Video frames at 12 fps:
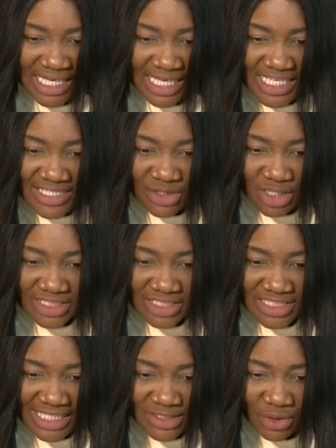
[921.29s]
He's not
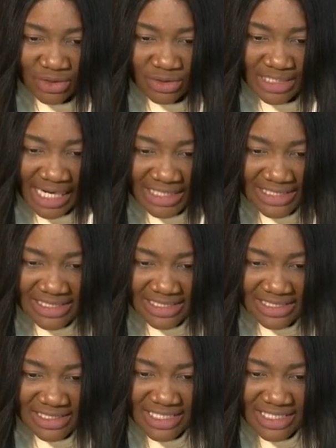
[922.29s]
yet on dialysis,